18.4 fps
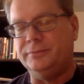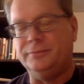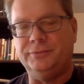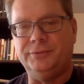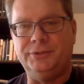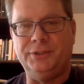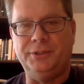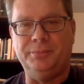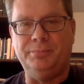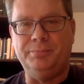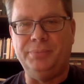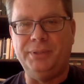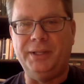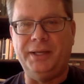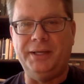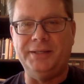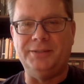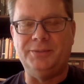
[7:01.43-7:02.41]
she
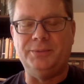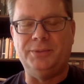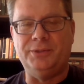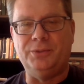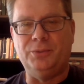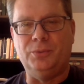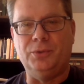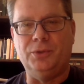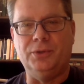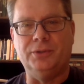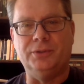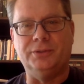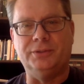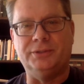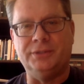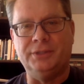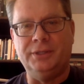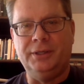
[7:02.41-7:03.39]
plays with the
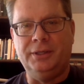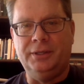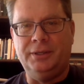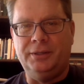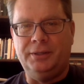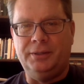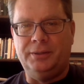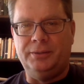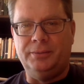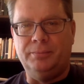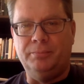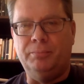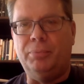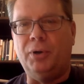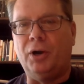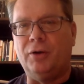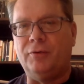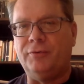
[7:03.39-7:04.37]
words
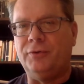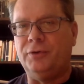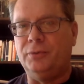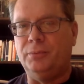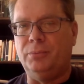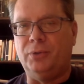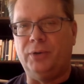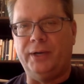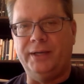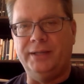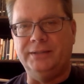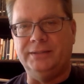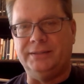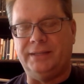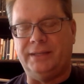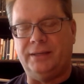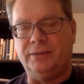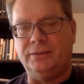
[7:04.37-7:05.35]
barf her brains
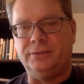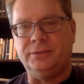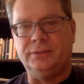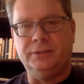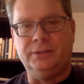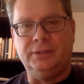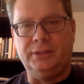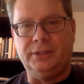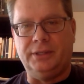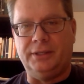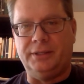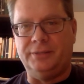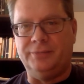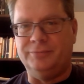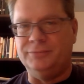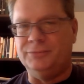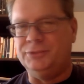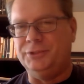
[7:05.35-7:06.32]
out.
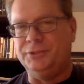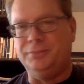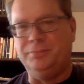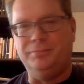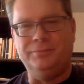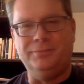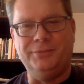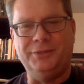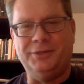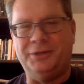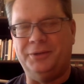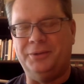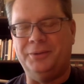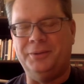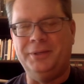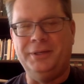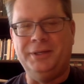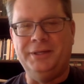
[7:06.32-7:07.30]

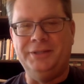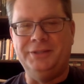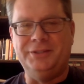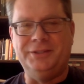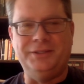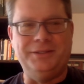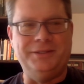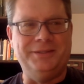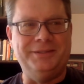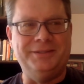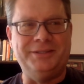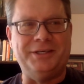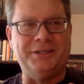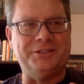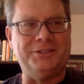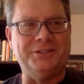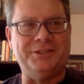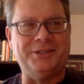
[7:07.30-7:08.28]
She
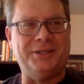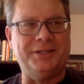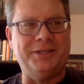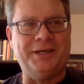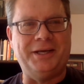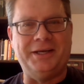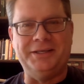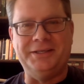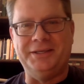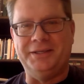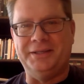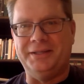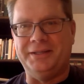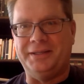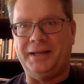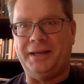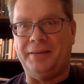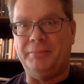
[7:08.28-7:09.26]
touches on the idea
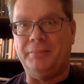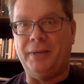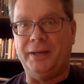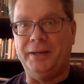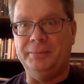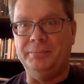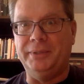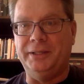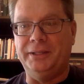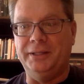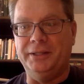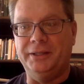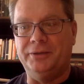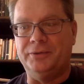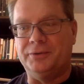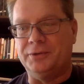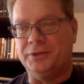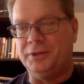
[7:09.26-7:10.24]
that that might be
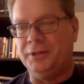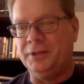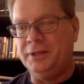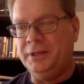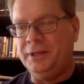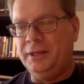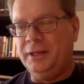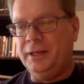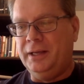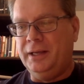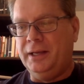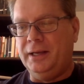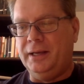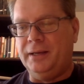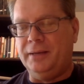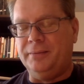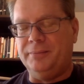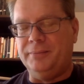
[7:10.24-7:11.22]
literal.
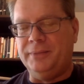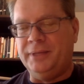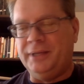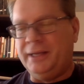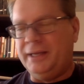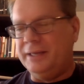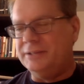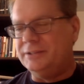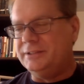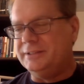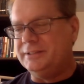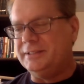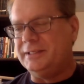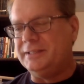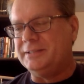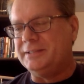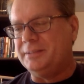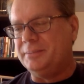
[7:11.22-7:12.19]
And she
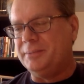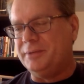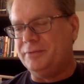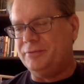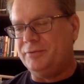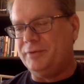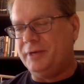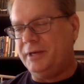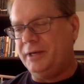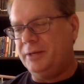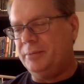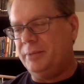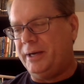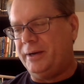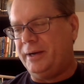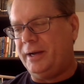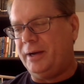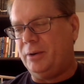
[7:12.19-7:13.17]
says something funny
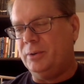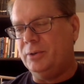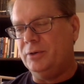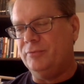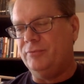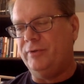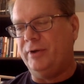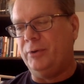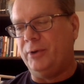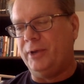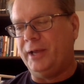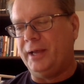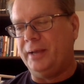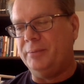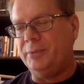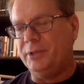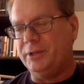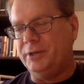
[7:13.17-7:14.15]
about how her
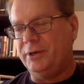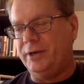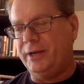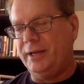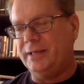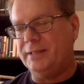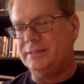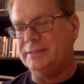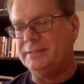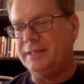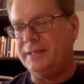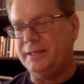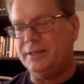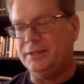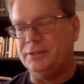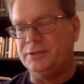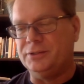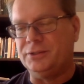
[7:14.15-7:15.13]
vocabulary has taken
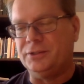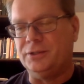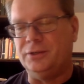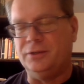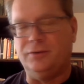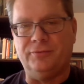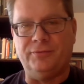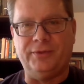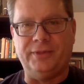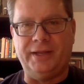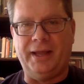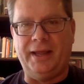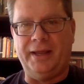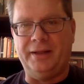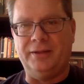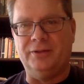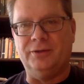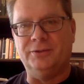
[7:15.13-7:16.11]
a turn for the
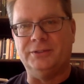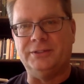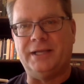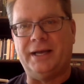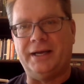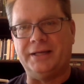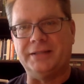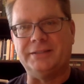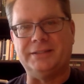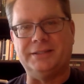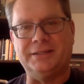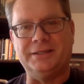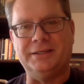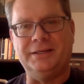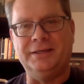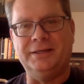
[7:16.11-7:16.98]
Anglo-Saxon.